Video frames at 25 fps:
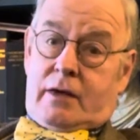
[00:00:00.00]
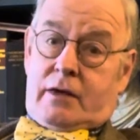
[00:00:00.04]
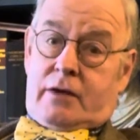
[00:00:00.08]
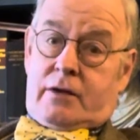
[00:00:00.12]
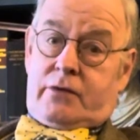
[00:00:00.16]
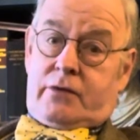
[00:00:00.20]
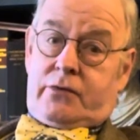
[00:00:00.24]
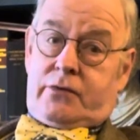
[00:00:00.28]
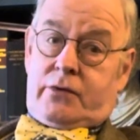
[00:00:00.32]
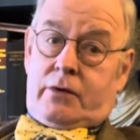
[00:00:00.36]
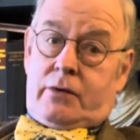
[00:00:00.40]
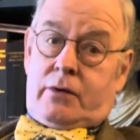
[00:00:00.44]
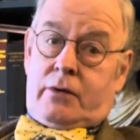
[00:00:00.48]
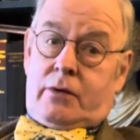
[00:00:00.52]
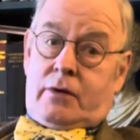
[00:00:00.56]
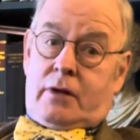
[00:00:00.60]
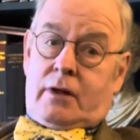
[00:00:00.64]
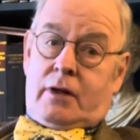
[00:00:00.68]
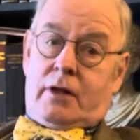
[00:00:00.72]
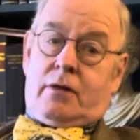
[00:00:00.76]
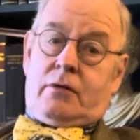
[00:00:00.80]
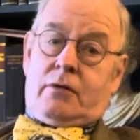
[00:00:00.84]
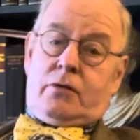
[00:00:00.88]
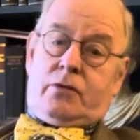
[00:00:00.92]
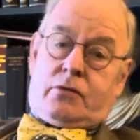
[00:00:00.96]
So
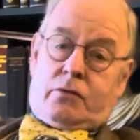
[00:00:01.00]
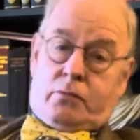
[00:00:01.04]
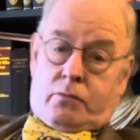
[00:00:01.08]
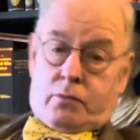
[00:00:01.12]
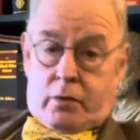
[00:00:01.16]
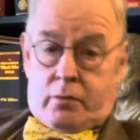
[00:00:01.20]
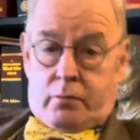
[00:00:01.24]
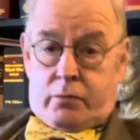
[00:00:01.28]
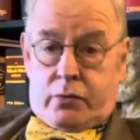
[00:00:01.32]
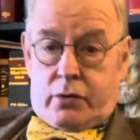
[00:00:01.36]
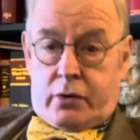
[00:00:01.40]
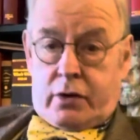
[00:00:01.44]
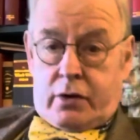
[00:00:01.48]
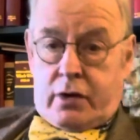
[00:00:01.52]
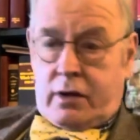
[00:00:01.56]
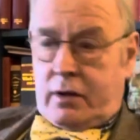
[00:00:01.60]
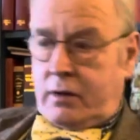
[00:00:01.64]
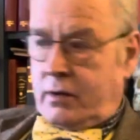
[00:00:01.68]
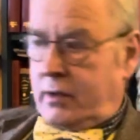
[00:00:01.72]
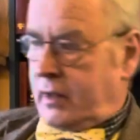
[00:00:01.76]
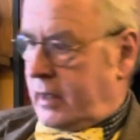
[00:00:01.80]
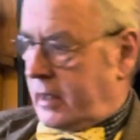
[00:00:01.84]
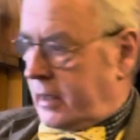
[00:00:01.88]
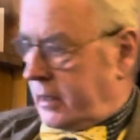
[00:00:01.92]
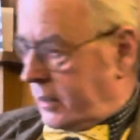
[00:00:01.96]
there's one book
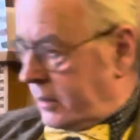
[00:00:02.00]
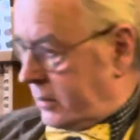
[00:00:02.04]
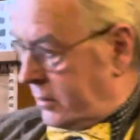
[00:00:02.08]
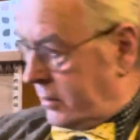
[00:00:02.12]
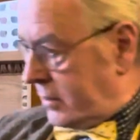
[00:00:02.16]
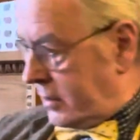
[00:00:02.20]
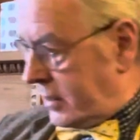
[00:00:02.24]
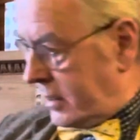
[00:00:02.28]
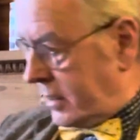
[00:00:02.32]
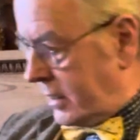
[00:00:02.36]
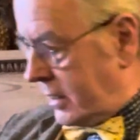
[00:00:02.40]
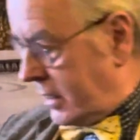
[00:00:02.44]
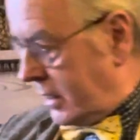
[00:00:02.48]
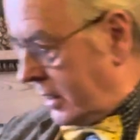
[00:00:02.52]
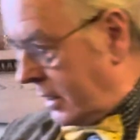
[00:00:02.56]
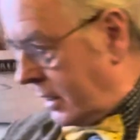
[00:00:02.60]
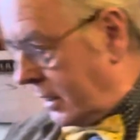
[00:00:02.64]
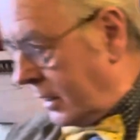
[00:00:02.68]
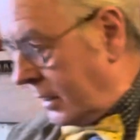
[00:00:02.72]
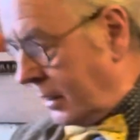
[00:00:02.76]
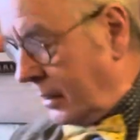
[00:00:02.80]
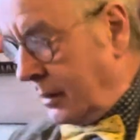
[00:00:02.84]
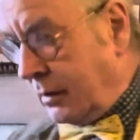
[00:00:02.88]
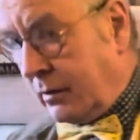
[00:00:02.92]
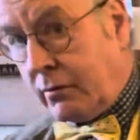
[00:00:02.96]
I can
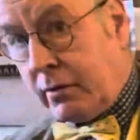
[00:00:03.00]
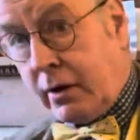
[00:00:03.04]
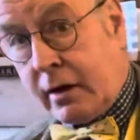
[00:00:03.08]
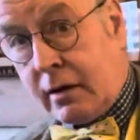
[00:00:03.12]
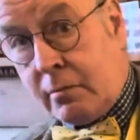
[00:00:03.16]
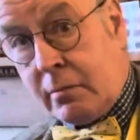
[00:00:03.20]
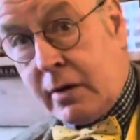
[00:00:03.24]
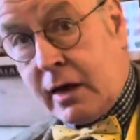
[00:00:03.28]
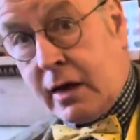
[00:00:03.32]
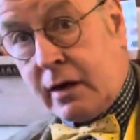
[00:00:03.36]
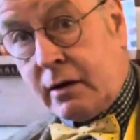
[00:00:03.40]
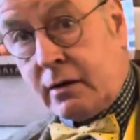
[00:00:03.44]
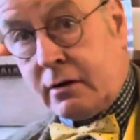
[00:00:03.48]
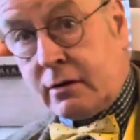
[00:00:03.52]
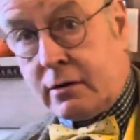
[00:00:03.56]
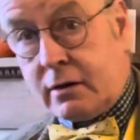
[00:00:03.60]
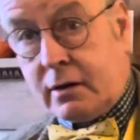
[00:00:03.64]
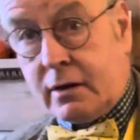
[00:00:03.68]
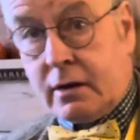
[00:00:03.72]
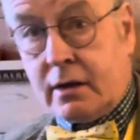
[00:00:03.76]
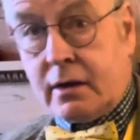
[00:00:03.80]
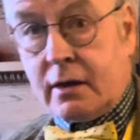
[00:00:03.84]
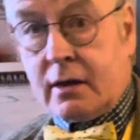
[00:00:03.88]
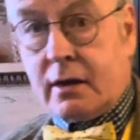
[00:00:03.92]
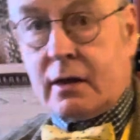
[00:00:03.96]
highly recommend,
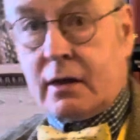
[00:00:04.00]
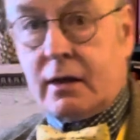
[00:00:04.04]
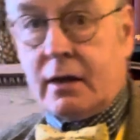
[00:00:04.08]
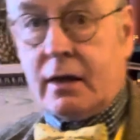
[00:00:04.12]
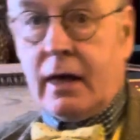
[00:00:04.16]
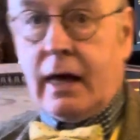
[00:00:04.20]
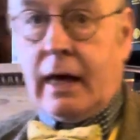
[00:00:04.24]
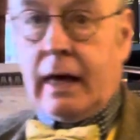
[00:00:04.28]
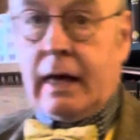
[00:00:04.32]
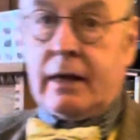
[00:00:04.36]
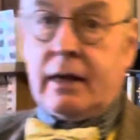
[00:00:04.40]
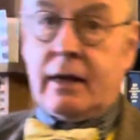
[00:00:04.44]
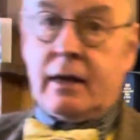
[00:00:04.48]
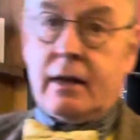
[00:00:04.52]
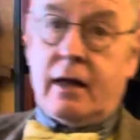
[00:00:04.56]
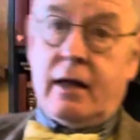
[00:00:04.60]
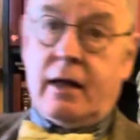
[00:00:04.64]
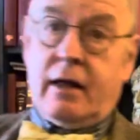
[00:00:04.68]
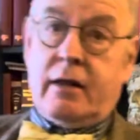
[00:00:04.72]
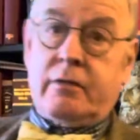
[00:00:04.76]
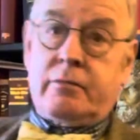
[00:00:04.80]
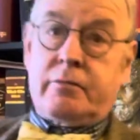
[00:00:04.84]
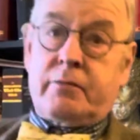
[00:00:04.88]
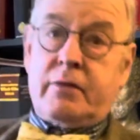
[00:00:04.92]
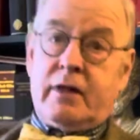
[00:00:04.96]
and
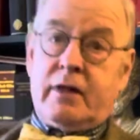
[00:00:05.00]
I'll